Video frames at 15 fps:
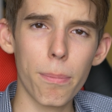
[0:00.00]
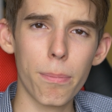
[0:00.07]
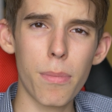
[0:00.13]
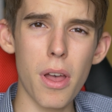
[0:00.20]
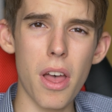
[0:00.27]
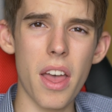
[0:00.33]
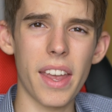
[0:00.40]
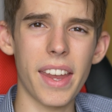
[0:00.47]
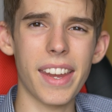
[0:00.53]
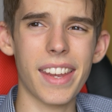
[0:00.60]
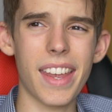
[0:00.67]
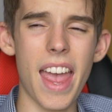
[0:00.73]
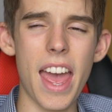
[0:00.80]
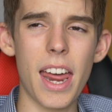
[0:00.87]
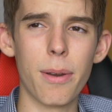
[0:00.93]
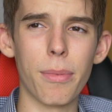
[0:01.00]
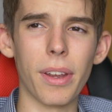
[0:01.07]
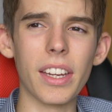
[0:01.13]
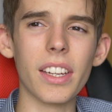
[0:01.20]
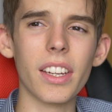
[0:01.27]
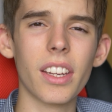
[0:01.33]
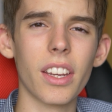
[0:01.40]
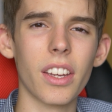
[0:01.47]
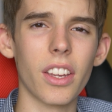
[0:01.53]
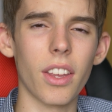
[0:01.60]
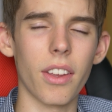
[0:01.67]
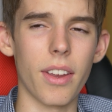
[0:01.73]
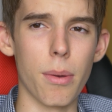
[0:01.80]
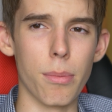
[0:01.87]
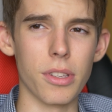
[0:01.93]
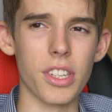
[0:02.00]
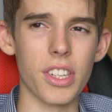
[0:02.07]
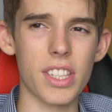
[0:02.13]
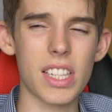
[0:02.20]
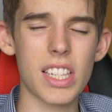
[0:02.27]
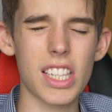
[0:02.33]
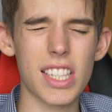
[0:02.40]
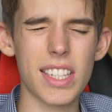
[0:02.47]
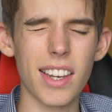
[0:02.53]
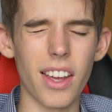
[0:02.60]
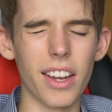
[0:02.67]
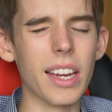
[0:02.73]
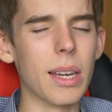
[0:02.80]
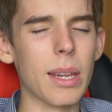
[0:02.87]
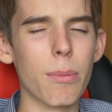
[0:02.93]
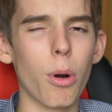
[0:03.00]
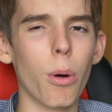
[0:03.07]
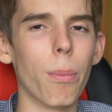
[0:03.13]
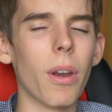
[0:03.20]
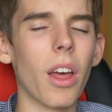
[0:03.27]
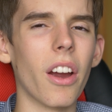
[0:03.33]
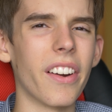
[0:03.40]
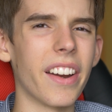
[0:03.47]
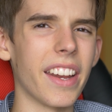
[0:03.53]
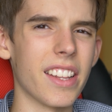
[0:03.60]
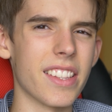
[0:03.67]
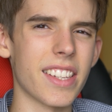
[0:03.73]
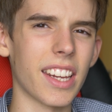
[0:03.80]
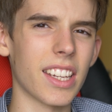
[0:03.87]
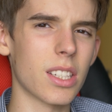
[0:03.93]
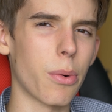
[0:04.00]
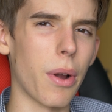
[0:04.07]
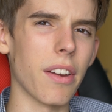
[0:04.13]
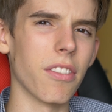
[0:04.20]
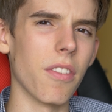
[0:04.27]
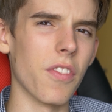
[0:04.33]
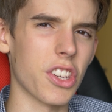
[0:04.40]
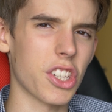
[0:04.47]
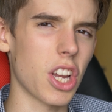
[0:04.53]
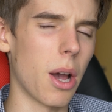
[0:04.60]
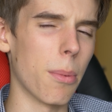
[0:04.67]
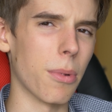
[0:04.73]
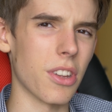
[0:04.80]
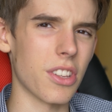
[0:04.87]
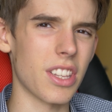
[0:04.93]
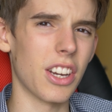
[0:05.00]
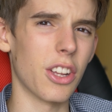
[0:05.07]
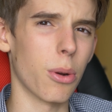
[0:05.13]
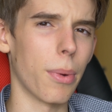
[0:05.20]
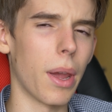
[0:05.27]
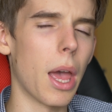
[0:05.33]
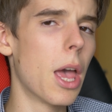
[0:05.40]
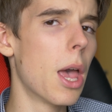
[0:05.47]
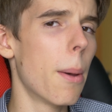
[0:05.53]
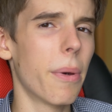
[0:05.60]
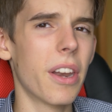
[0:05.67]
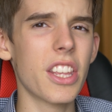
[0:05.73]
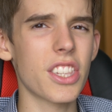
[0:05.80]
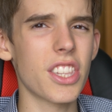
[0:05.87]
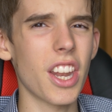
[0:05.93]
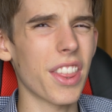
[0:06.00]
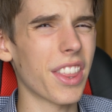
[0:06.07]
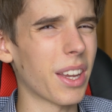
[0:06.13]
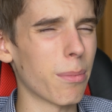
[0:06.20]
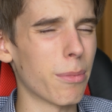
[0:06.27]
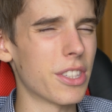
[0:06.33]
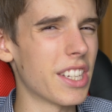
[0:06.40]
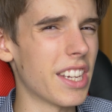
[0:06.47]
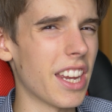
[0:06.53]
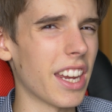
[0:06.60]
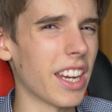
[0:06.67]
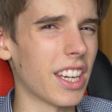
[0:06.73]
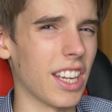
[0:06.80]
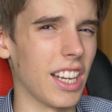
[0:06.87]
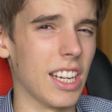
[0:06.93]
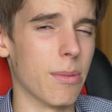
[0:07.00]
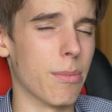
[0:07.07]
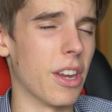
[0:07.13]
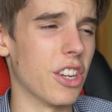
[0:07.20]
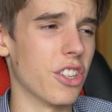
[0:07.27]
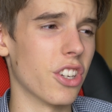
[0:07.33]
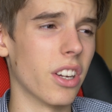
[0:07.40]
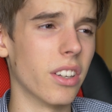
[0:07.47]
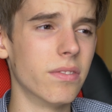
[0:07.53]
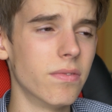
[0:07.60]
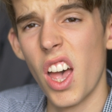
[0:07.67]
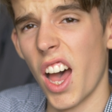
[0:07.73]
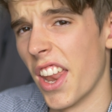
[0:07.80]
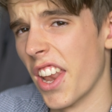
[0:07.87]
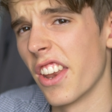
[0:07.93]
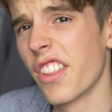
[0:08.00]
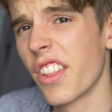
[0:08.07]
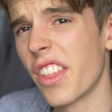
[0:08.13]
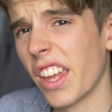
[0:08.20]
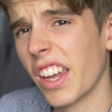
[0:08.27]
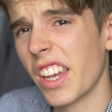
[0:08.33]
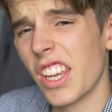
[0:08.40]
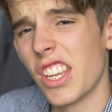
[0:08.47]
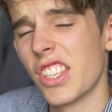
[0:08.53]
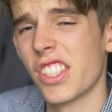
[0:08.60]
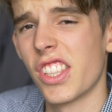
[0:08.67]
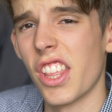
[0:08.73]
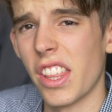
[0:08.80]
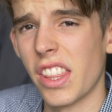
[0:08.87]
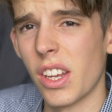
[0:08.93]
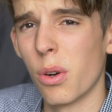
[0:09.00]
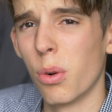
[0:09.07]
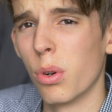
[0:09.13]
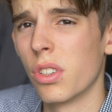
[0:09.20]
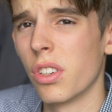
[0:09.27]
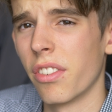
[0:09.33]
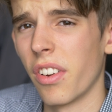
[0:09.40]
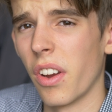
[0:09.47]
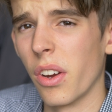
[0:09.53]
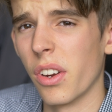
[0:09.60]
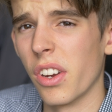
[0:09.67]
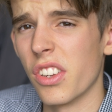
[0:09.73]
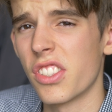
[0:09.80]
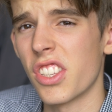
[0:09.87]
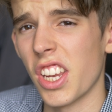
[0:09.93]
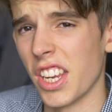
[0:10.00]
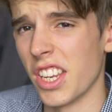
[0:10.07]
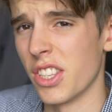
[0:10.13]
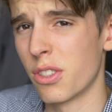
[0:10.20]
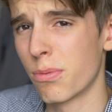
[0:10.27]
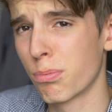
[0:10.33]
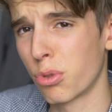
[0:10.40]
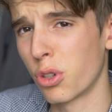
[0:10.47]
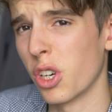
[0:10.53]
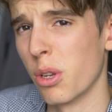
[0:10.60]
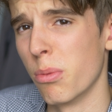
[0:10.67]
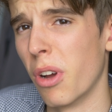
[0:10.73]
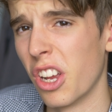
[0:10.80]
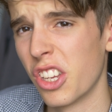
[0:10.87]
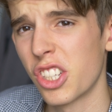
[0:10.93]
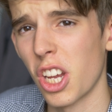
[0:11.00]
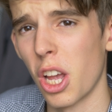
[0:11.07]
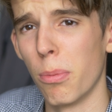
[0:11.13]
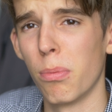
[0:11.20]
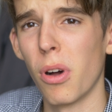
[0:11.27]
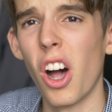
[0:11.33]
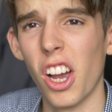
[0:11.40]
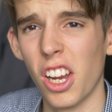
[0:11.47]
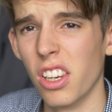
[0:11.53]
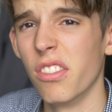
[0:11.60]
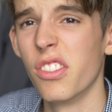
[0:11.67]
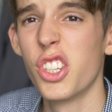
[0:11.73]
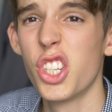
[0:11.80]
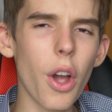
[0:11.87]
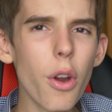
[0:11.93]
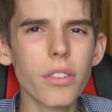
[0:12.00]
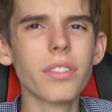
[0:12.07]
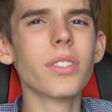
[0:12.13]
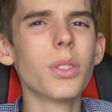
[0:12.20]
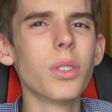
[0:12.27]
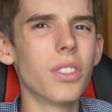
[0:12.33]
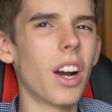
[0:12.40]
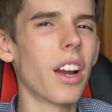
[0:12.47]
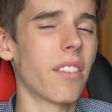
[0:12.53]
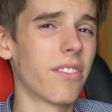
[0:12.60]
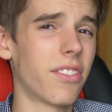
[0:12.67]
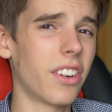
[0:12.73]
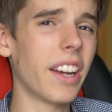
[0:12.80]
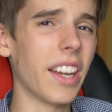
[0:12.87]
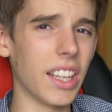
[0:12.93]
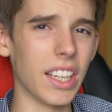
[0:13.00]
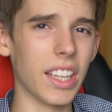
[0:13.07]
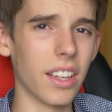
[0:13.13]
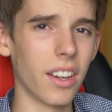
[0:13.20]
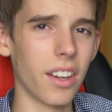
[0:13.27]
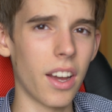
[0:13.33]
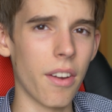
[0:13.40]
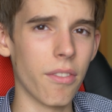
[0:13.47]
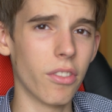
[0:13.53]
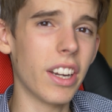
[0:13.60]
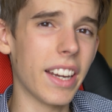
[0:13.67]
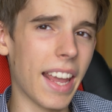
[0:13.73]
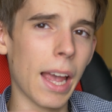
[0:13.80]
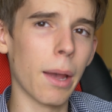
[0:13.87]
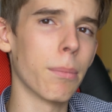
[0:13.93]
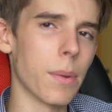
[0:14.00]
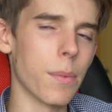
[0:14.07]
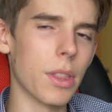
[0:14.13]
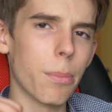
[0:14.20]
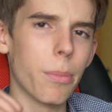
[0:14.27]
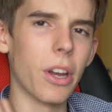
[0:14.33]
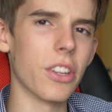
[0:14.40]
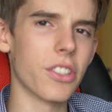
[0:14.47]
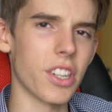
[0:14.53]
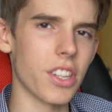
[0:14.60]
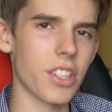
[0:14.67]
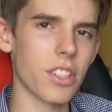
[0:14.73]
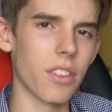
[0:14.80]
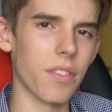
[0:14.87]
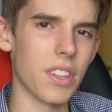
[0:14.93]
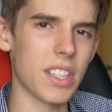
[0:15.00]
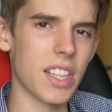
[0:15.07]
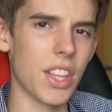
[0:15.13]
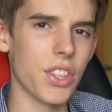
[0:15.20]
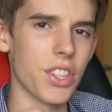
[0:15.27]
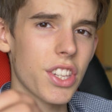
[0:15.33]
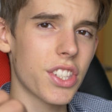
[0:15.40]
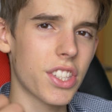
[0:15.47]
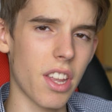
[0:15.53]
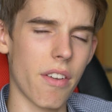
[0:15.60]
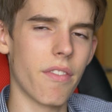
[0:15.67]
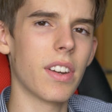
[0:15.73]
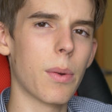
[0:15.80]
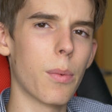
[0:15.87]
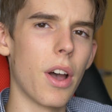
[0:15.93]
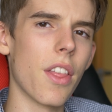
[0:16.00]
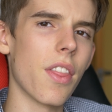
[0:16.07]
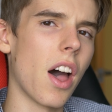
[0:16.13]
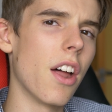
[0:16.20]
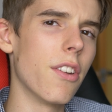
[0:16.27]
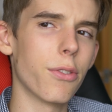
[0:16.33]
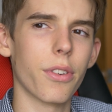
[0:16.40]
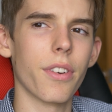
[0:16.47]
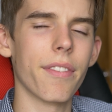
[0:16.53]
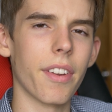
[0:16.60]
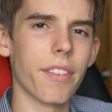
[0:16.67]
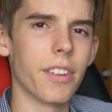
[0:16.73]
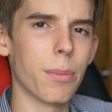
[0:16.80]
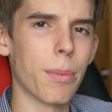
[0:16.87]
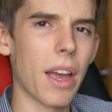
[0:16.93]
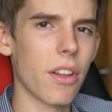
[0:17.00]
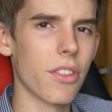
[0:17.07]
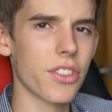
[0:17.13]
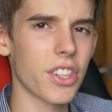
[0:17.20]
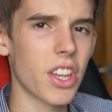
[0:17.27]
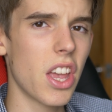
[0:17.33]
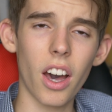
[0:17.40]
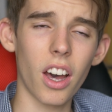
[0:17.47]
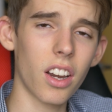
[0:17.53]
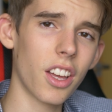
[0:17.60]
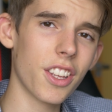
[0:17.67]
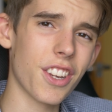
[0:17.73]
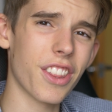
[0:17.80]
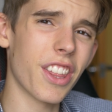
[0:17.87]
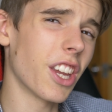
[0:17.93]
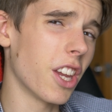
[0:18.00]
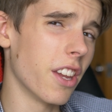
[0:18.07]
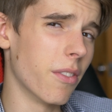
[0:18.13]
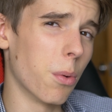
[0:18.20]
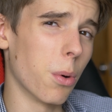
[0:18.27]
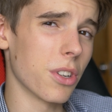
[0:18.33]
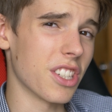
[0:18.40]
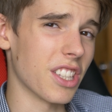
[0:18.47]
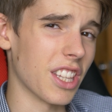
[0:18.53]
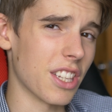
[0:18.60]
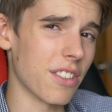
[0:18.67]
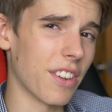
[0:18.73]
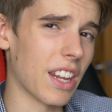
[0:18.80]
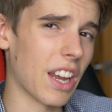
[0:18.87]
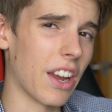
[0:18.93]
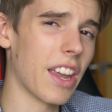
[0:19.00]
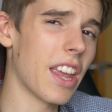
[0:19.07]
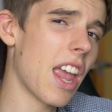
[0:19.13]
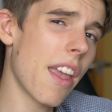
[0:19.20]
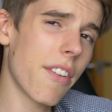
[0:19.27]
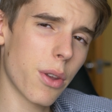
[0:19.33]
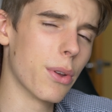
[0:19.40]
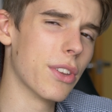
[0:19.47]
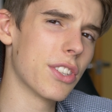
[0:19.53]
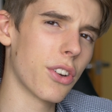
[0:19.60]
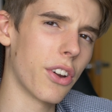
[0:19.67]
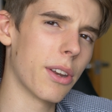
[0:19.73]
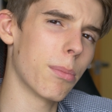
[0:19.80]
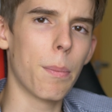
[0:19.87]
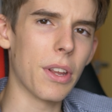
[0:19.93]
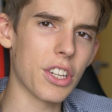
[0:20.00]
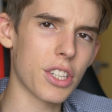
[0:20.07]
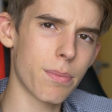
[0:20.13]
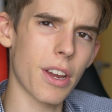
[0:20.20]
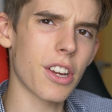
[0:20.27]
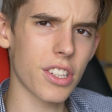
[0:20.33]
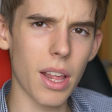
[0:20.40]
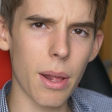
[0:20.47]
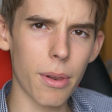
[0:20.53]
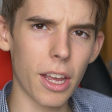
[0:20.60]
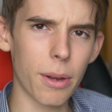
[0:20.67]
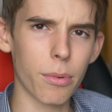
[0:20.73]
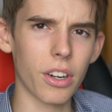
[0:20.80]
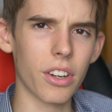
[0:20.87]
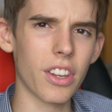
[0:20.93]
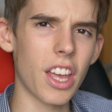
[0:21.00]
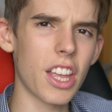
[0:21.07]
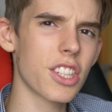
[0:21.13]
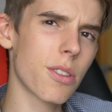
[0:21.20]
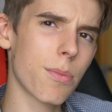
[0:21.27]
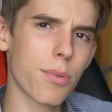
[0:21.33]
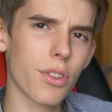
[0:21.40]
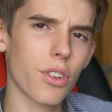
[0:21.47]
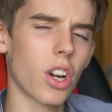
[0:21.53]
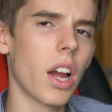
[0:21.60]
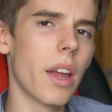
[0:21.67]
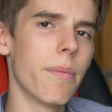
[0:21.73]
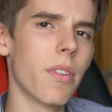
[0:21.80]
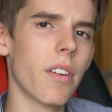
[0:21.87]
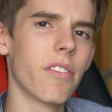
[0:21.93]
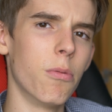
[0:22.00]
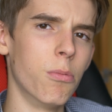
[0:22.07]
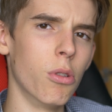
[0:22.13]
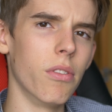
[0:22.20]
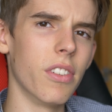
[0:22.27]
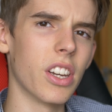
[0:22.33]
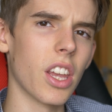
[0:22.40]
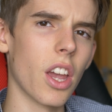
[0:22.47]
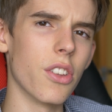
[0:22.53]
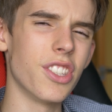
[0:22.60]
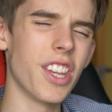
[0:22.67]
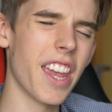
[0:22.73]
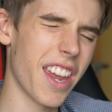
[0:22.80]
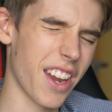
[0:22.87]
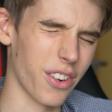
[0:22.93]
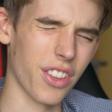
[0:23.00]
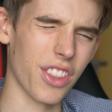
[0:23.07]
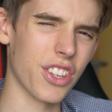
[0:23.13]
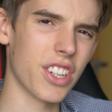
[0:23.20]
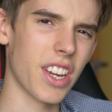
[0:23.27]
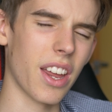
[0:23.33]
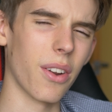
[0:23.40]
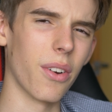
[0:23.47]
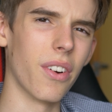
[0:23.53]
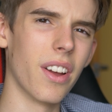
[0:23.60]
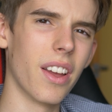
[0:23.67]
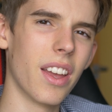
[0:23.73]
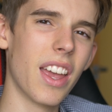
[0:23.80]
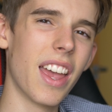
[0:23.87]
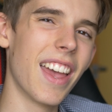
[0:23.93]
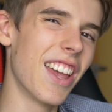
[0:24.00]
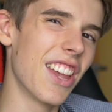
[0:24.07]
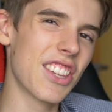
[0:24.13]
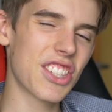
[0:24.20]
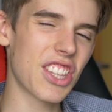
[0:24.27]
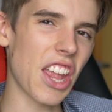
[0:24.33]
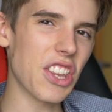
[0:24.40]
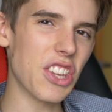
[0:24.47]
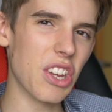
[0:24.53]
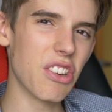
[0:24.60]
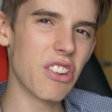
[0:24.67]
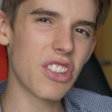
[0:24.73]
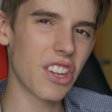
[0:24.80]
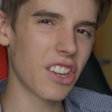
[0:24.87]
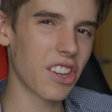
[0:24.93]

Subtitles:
but it can make your images slightly more blurry and takes away from the sharpness a little bit, but it's nothing particularly major. Another thing is that the autofocus is pretty much a pile of Overall, I'm really happy with the purchase of this lens. It's definitely worth £150. I'd like to thank you for watching this video. If you enjoyed, please smash that like button and subscribe for more videos here on the channel. Stay tuned,